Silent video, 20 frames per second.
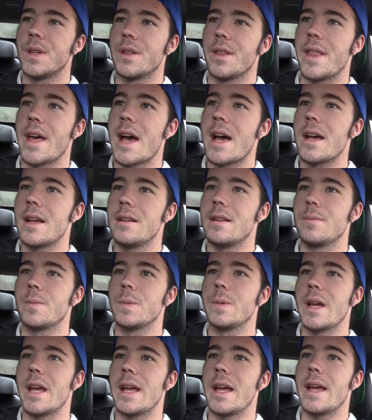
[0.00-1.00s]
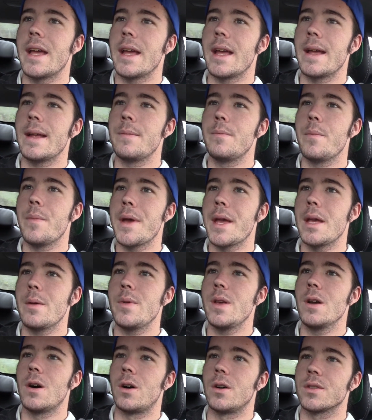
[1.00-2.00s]
that, and
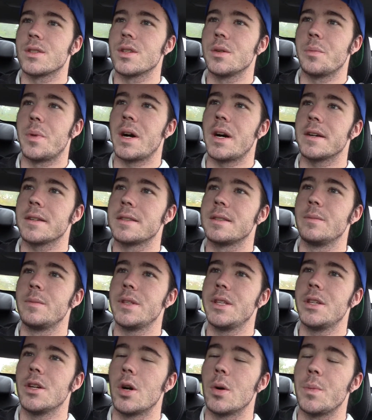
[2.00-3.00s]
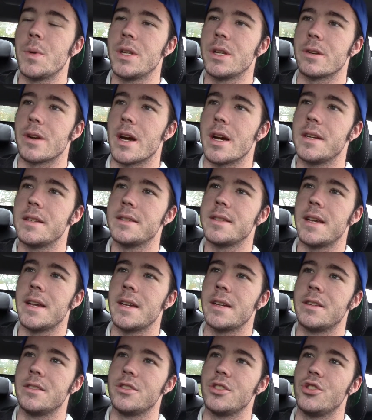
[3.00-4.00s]
maybe also possibly open your eyes
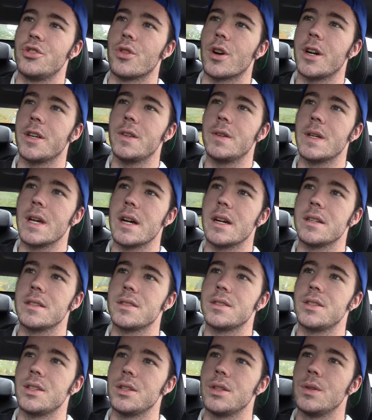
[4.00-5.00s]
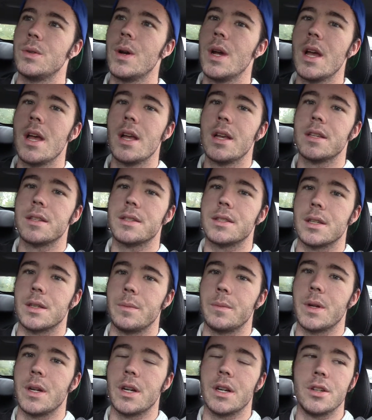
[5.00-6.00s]
and draw you guys to
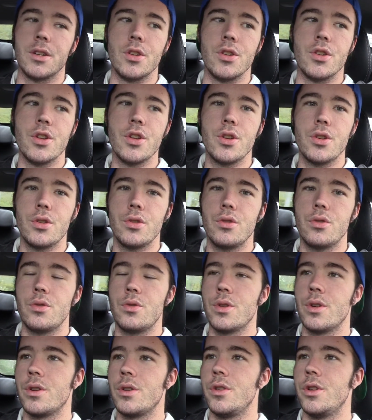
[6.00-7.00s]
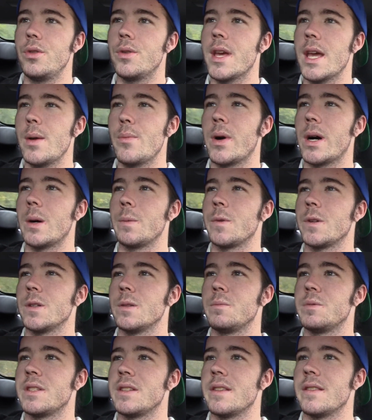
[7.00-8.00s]
some new K-pop
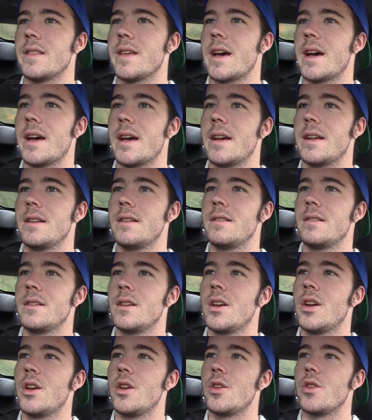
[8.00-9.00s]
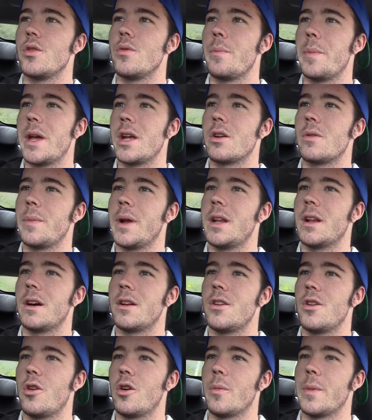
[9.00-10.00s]
groups that you may or may
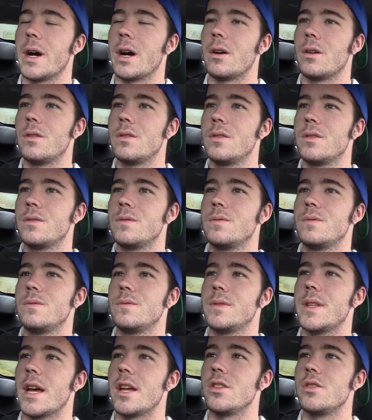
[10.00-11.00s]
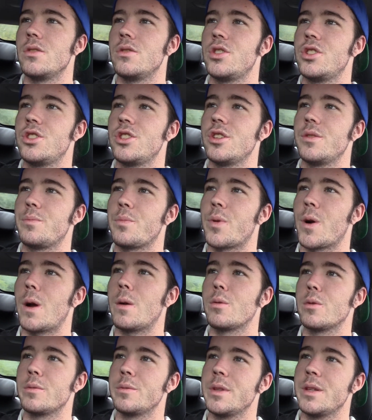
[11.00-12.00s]
not know about, that you should
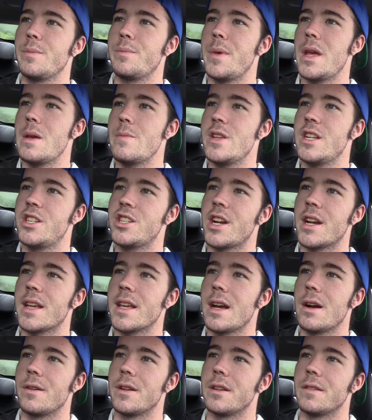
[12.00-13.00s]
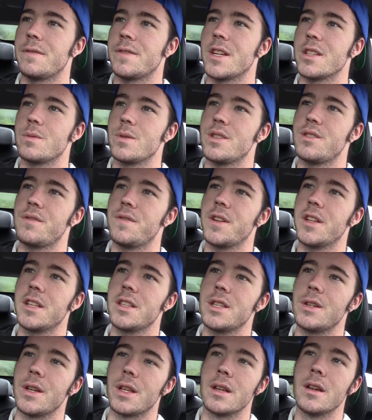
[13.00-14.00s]
probably maybe check out if that's what you feel
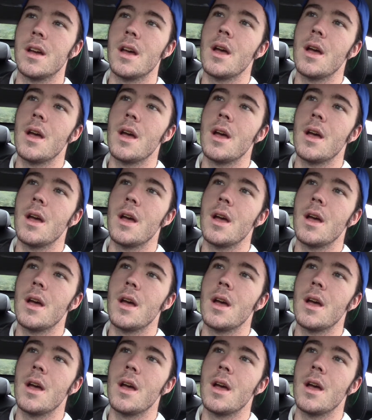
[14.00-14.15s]
like doing.